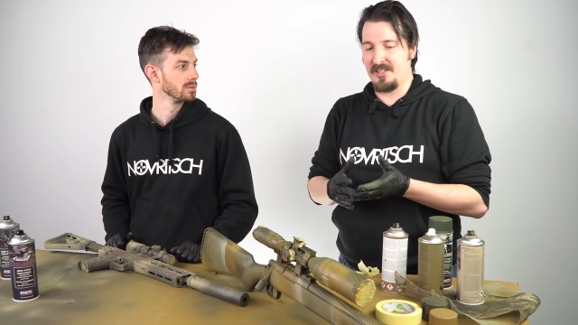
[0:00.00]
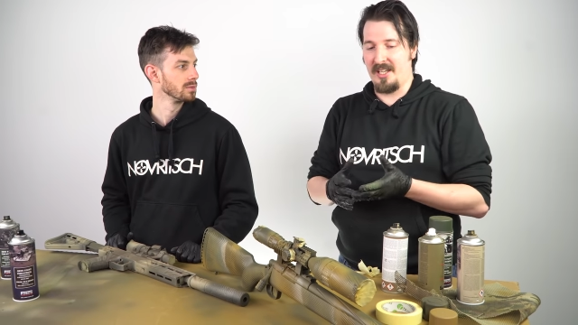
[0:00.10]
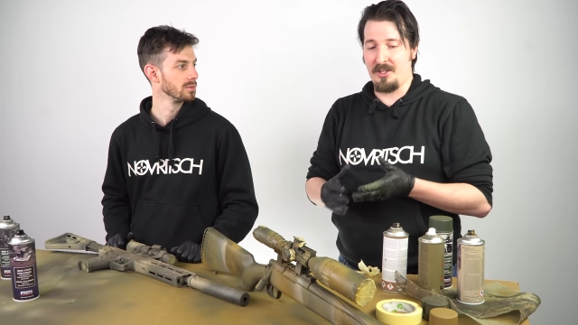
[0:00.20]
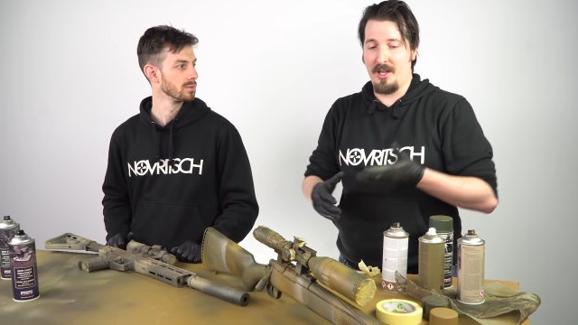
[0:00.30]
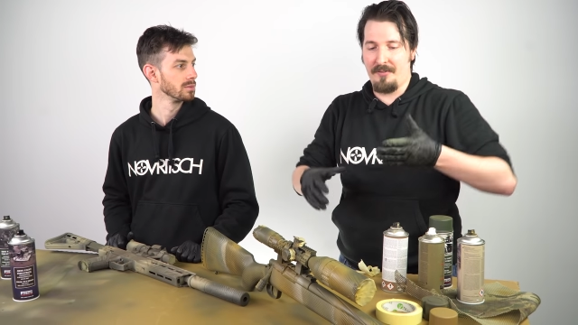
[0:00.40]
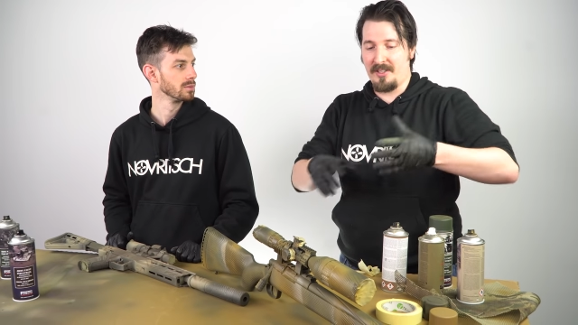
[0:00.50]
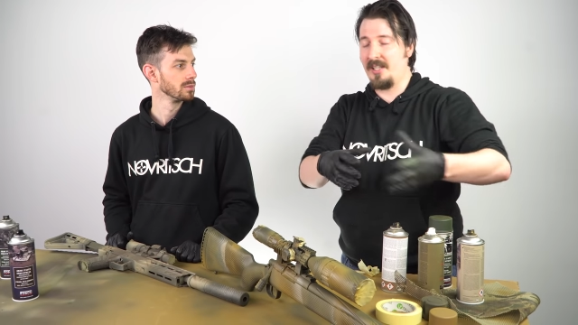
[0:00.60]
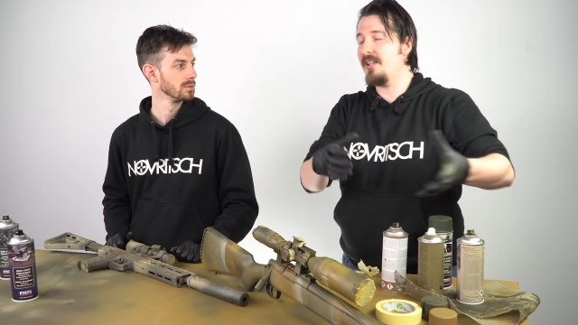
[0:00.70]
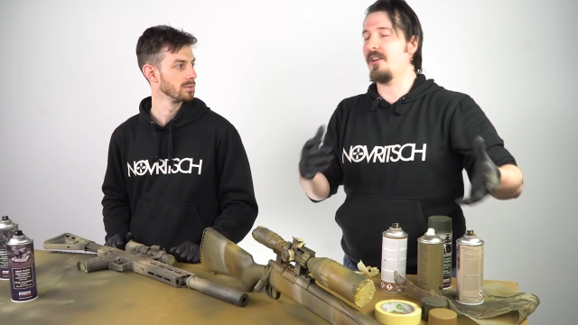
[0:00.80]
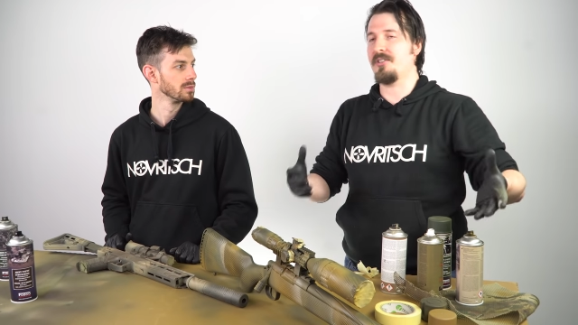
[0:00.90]
Speaker 1: say you have a
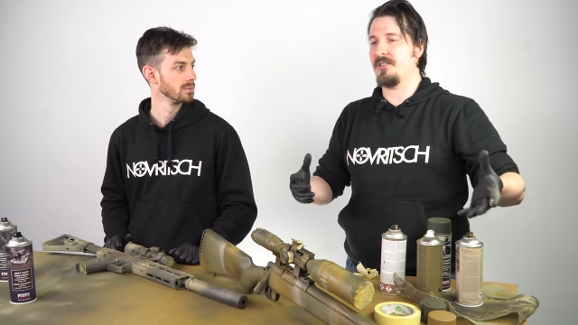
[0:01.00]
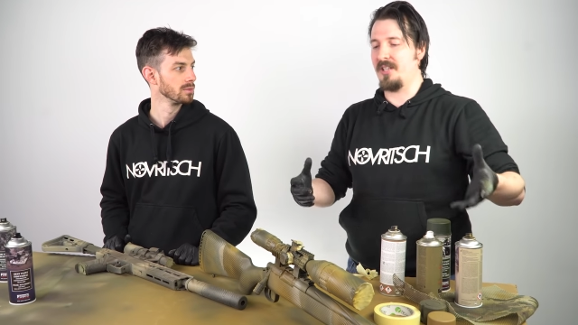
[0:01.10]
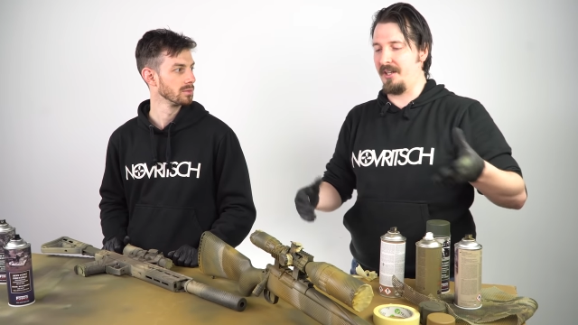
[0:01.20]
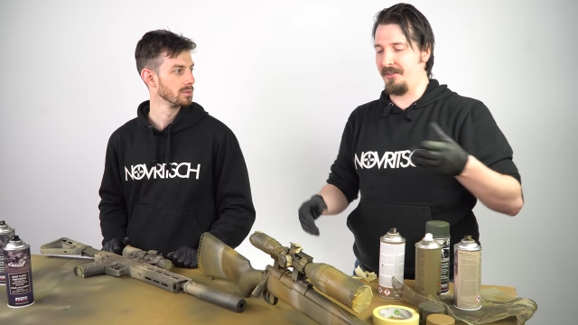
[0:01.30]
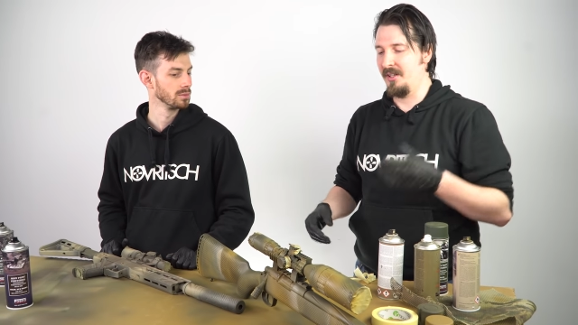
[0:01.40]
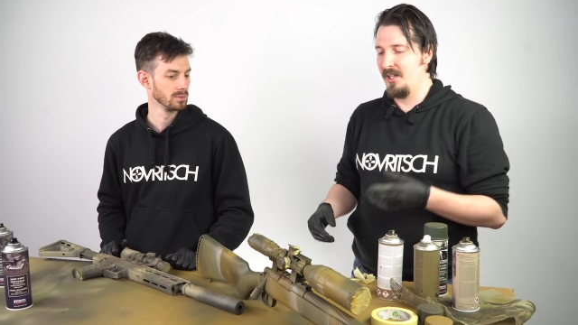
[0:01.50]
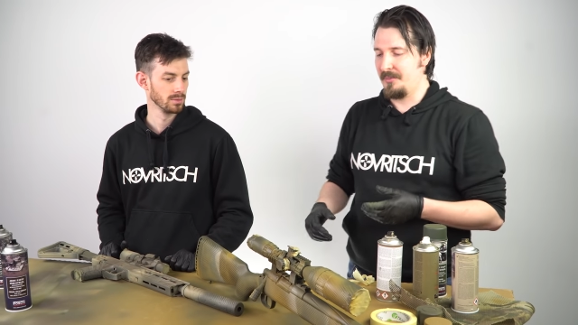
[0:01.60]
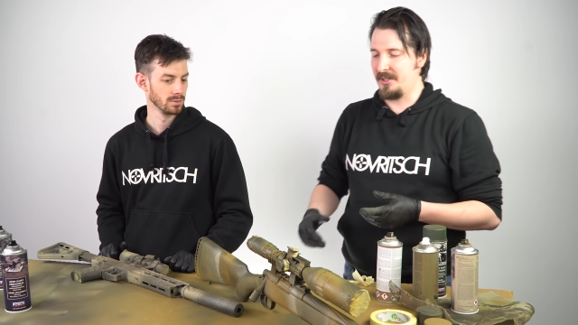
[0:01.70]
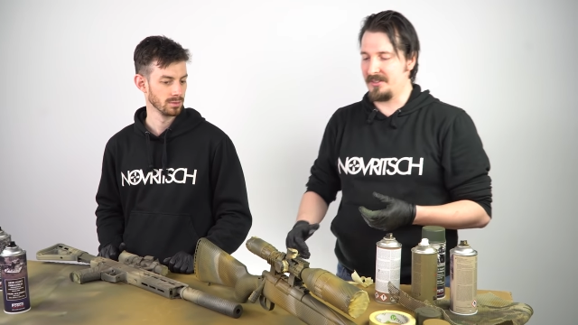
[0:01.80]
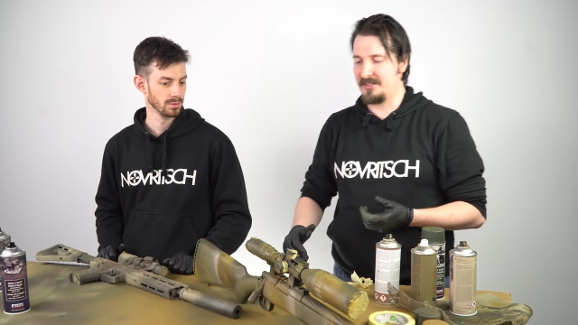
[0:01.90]
ghillie on your gun
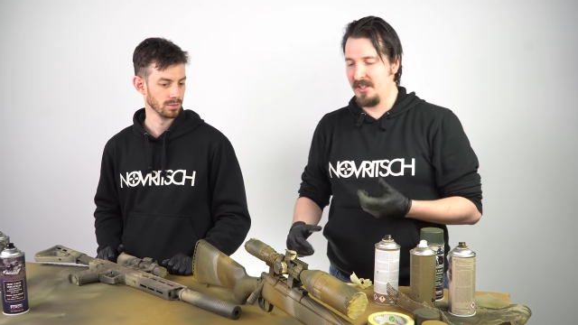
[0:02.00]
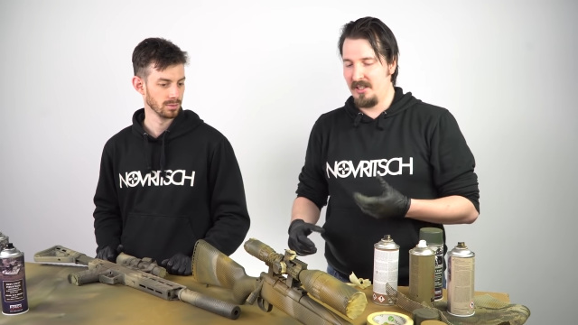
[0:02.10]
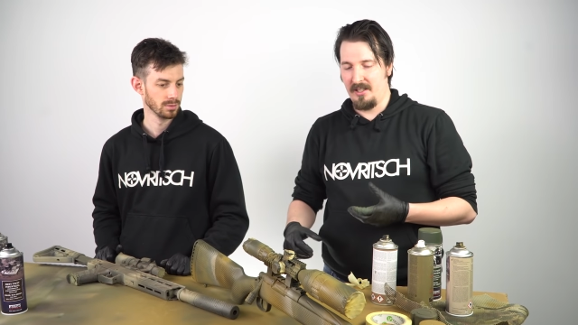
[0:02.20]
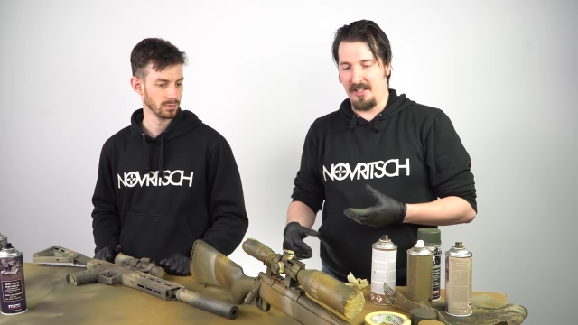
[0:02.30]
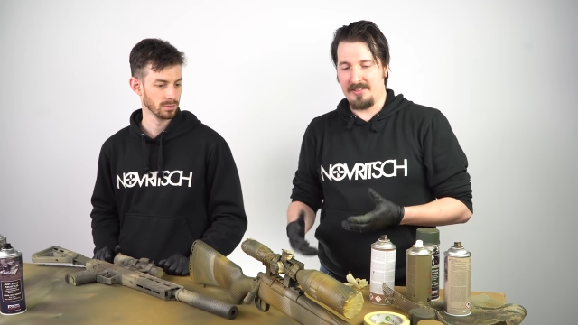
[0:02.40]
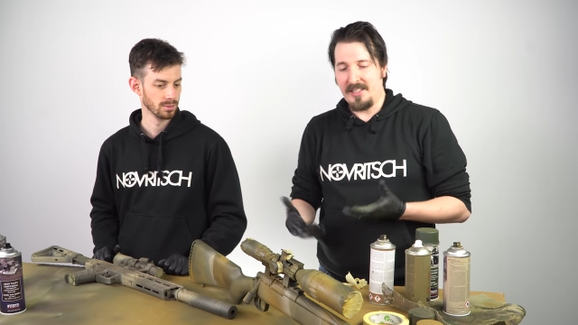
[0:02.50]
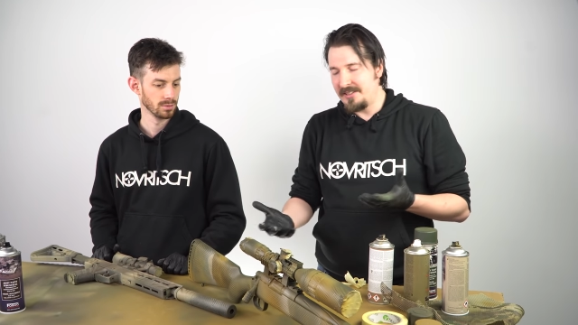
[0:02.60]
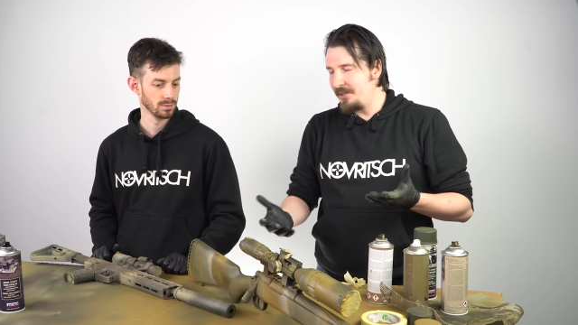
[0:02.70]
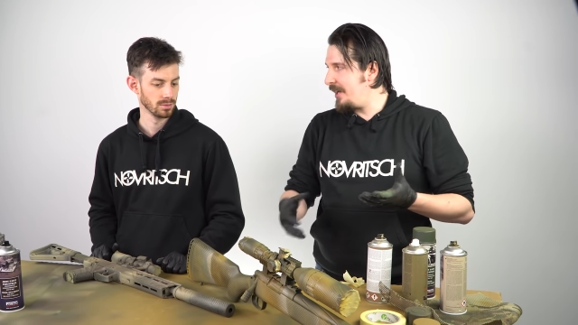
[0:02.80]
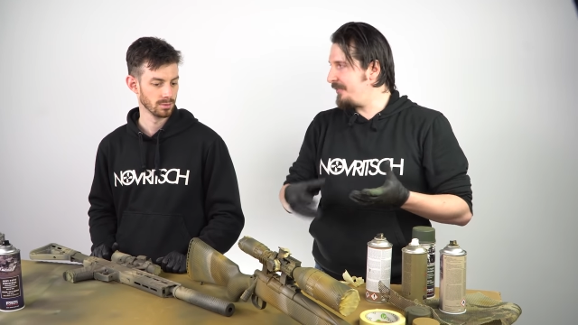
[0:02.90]
because like
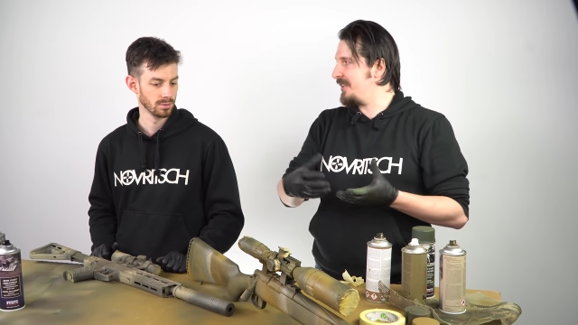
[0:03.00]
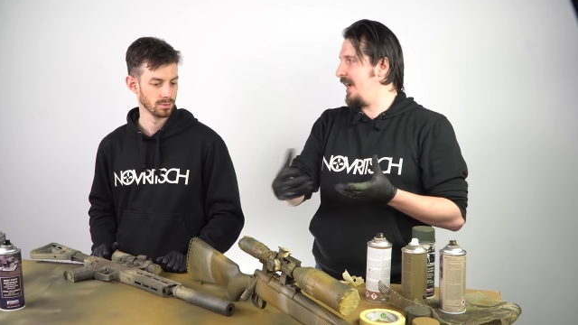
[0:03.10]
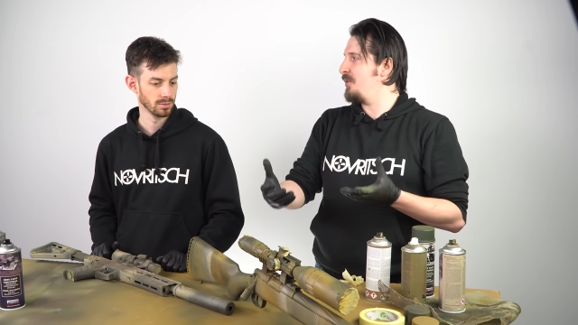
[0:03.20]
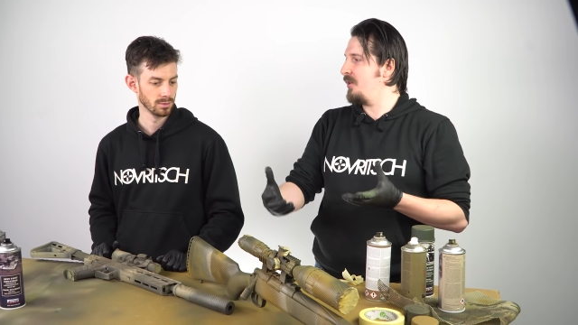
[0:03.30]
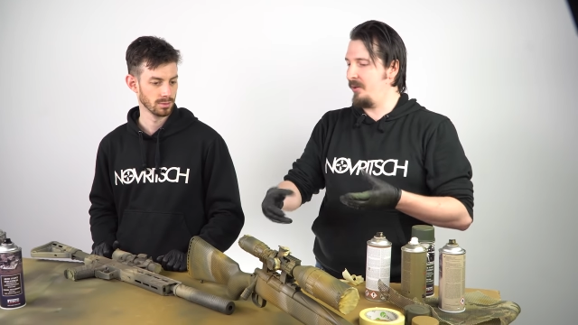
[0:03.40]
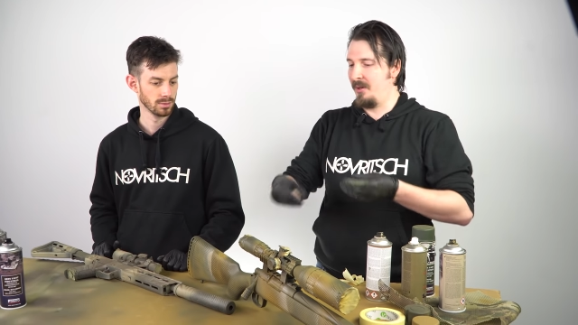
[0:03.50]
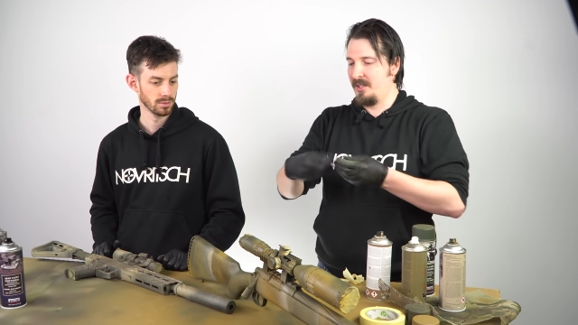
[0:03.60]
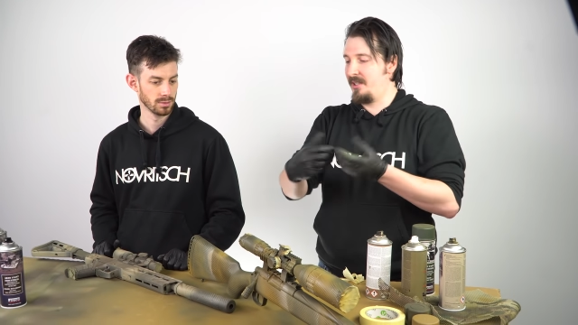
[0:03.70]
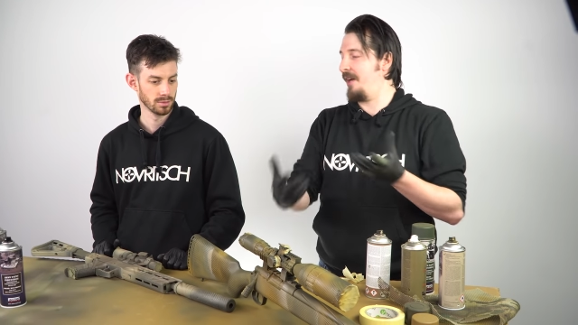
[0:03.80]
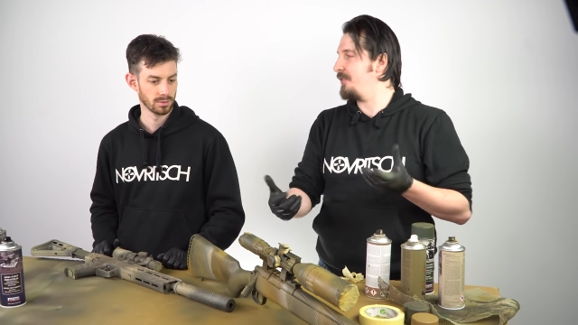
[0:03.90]
let's say you have a
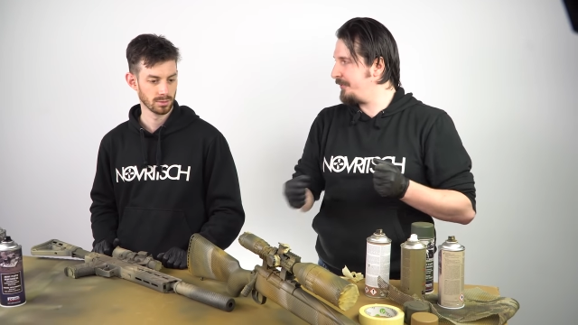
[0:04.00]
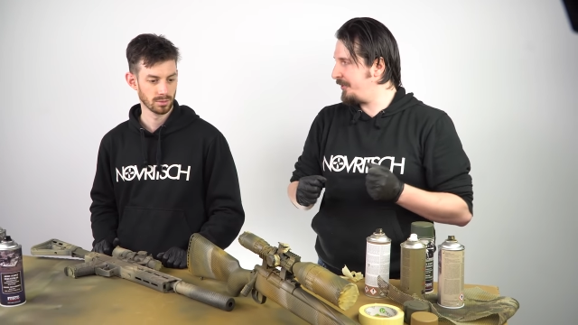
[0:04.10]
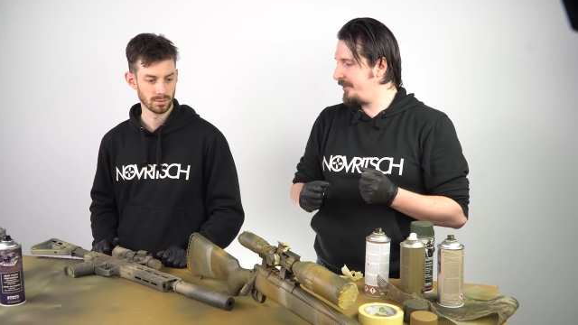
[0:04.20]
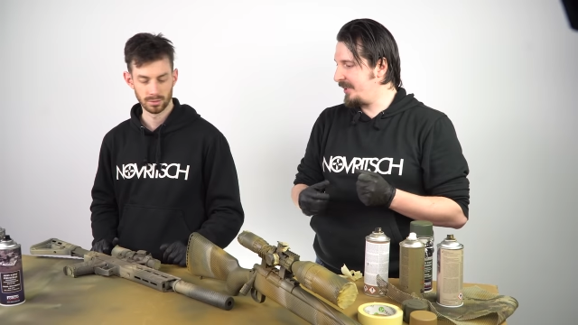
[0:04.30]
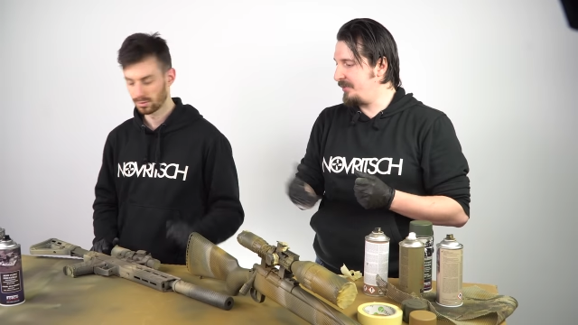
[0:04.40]
camo cover for the